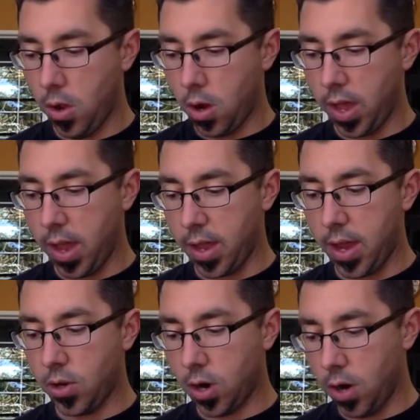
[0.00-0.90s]
Okay,
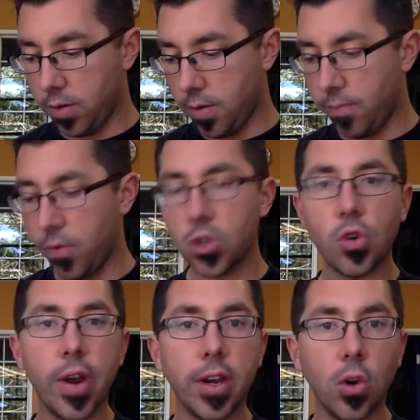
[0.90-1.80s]
kindergarten and first
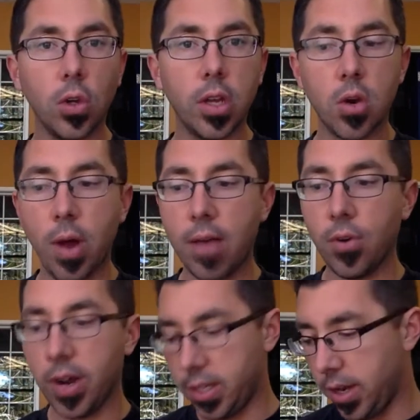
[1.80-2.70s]
grade. Early
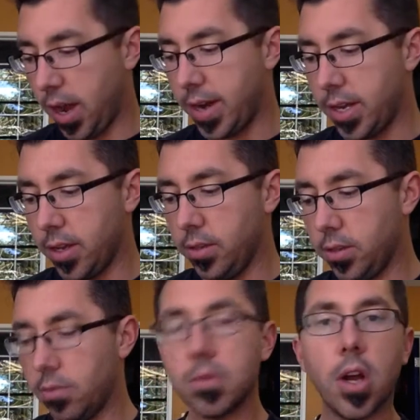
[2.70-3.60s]
arriver
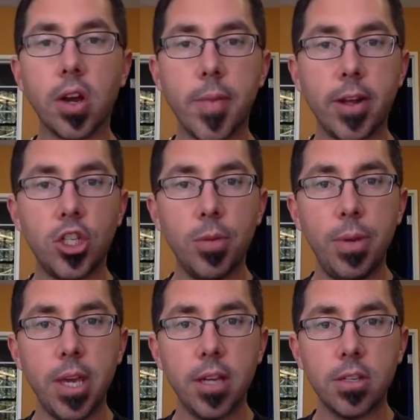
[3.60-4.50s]
ideas, talking about
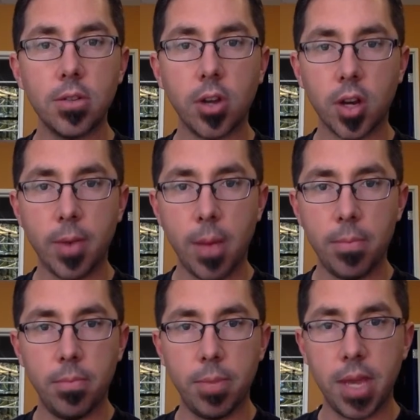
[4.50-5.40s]
GPS, talking about
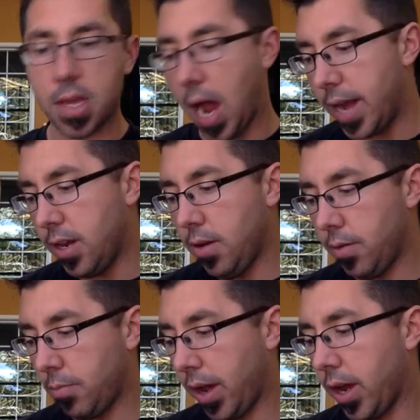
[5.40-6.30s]
being guided
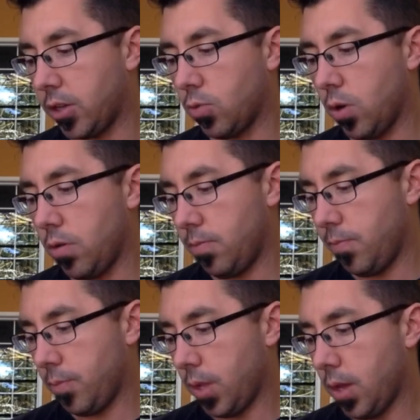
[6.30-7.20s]
by God's Word.
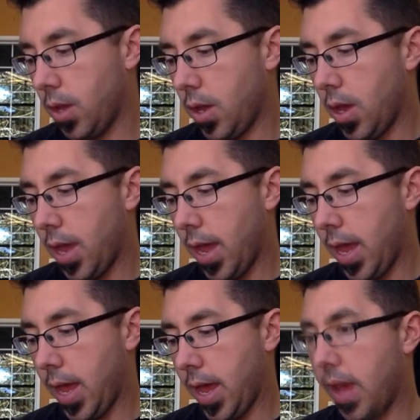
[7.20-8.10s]

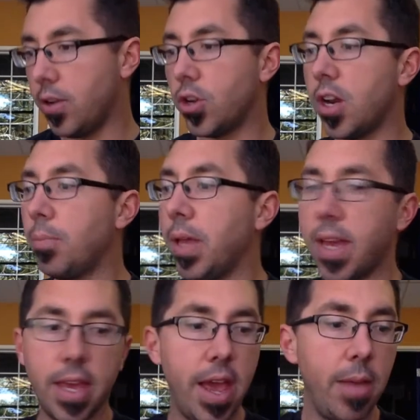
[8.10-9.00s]
And you're going to play
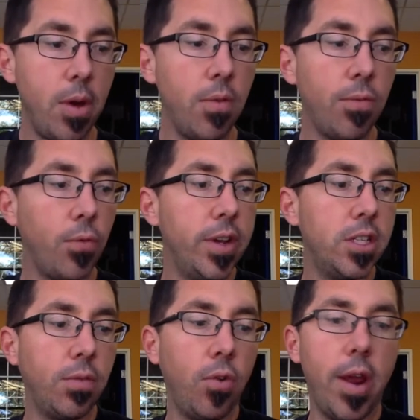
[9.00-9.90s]
a game of
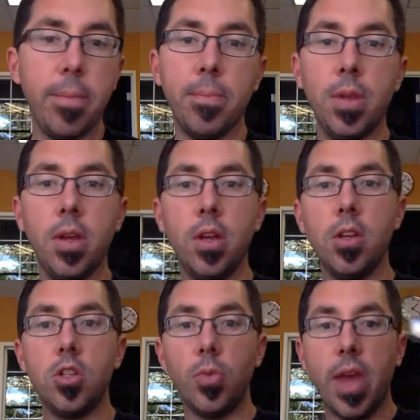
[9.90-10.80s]
freeze frame.
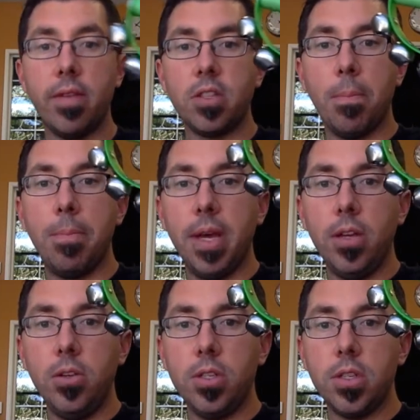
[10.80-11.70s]
So we have some
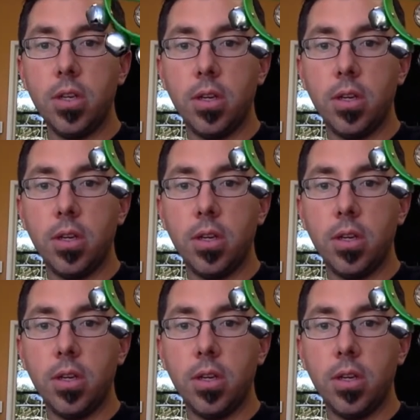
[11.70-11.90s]
bells.